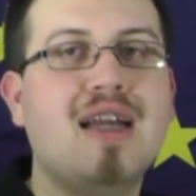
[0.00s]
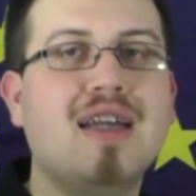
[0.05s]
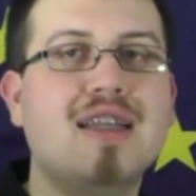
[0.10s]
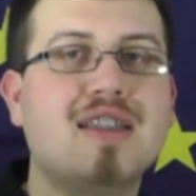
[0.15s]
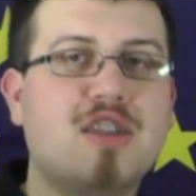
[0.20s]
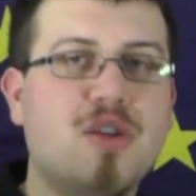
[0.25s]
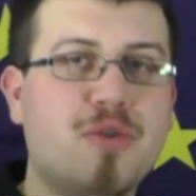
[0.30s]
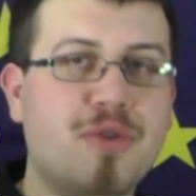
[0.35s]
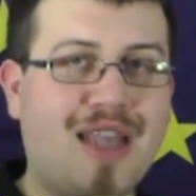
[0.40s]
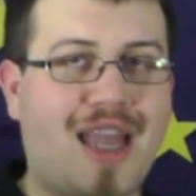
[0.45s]

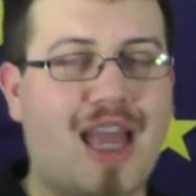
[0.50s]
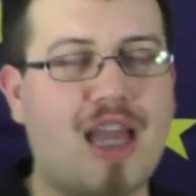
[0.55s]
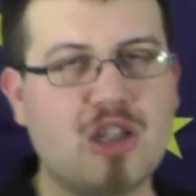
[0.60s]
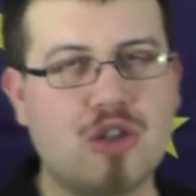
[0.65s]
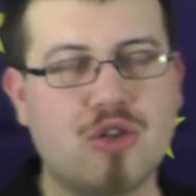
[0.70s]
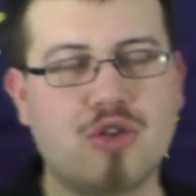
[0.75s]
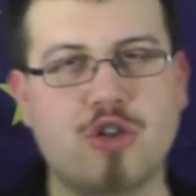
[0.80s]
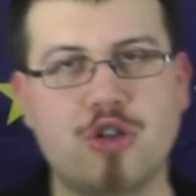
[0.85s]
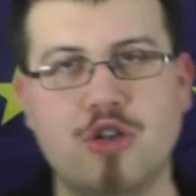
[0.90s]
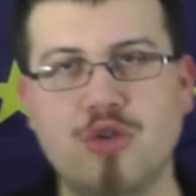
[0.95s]
so we can
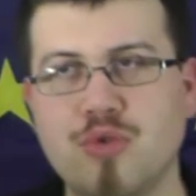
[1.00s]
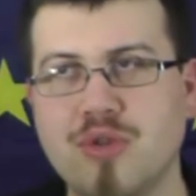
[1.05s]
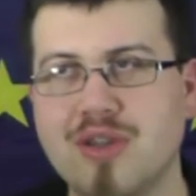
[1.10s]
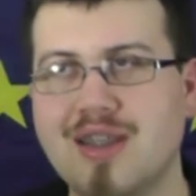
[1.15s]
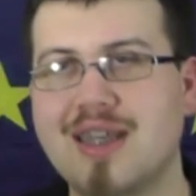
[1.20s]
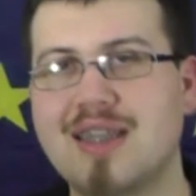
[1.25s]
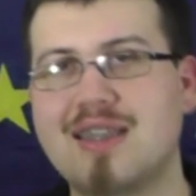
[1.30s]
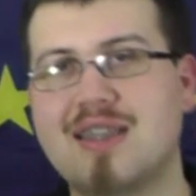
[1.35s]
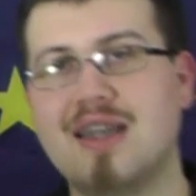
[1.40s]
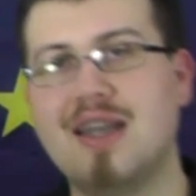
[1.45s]
conclude
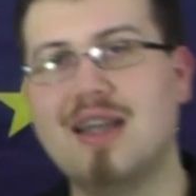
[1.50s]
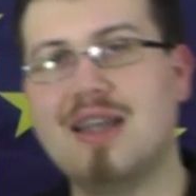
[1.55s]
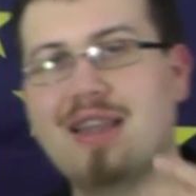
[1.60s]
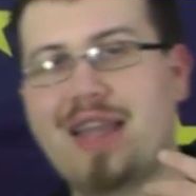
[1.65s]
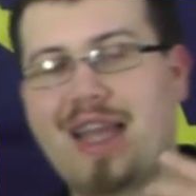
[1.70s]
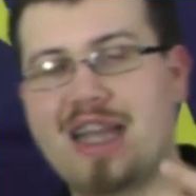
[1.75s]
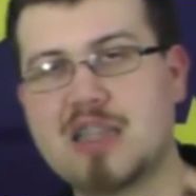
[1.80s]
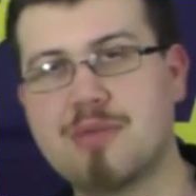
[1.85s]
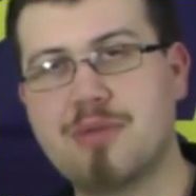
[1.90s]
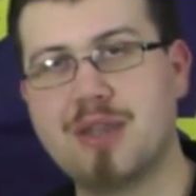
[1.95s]
that the
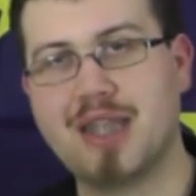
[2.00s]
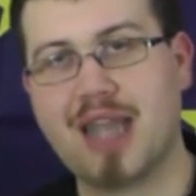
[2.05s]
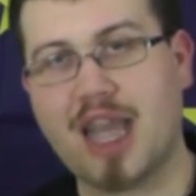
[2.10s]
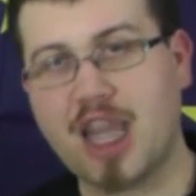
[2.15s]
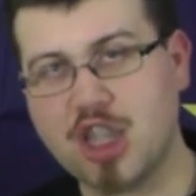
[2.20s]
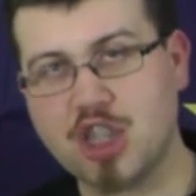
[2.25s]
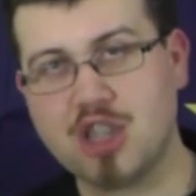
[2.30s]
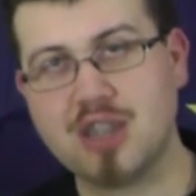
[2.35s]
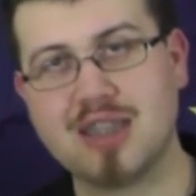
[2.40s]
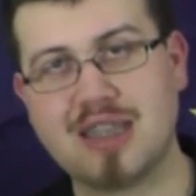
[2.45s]

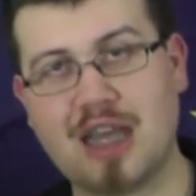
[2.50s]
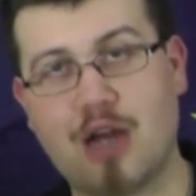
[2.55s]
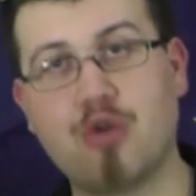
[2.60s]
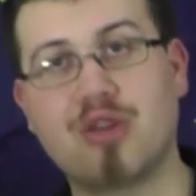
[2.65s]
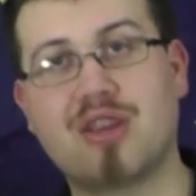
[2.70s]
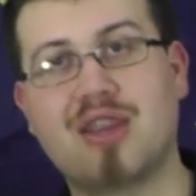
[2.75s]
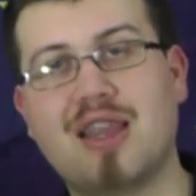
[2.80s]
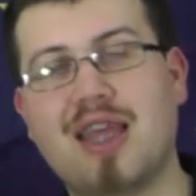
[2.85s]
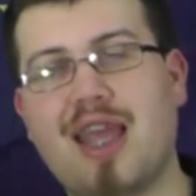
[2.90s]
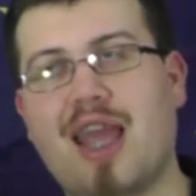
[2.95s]
explanations
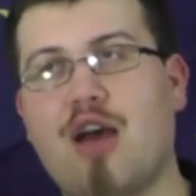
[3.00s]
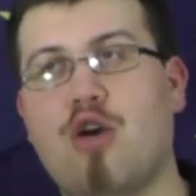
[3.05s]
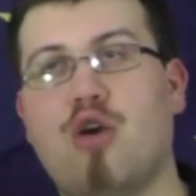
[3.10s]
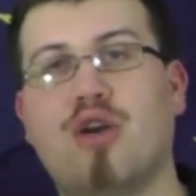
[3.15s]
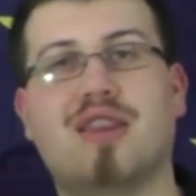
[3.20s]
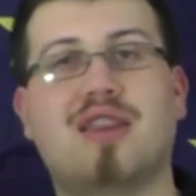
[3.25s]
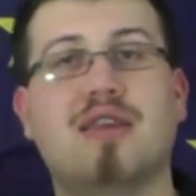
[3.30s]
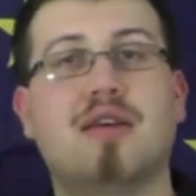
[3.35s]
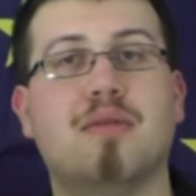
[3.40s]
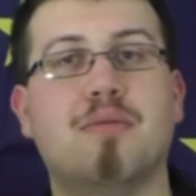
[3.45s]
out there or
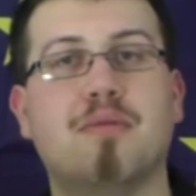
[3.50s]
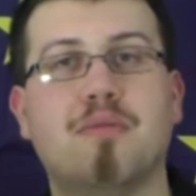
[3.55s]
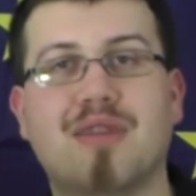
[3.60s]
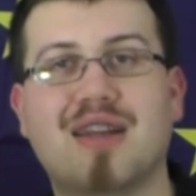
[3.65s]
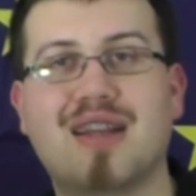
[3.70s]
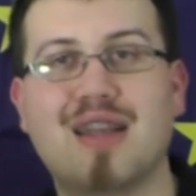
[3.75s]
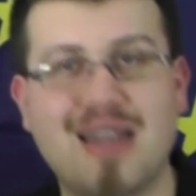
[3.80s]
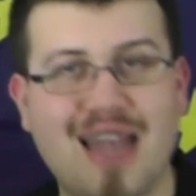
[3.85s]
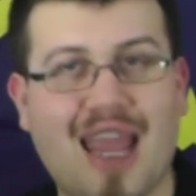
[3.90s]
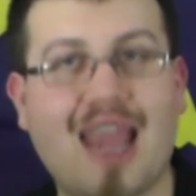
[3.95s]
the
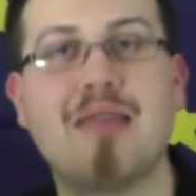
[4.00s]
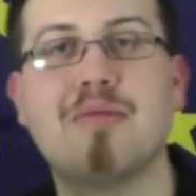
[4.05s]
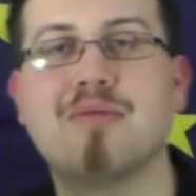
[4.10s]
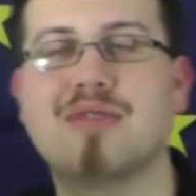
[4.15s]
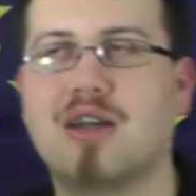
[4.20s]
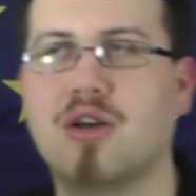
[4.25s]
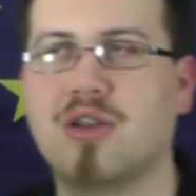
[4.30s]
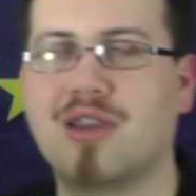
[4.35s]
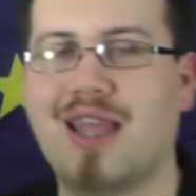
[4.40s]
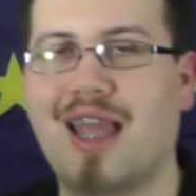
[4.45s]
claims
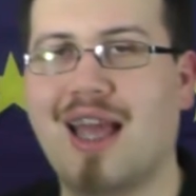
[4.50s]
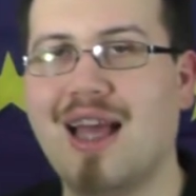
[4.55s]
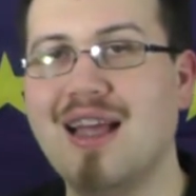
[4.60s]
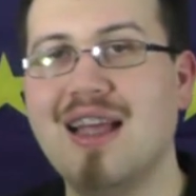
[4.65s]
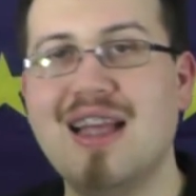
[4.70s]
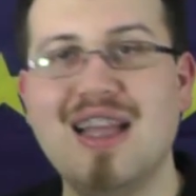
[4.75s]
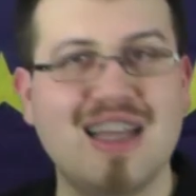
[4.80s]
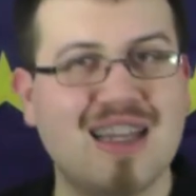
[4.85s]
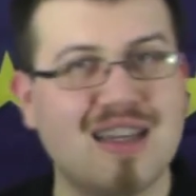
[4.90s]
out there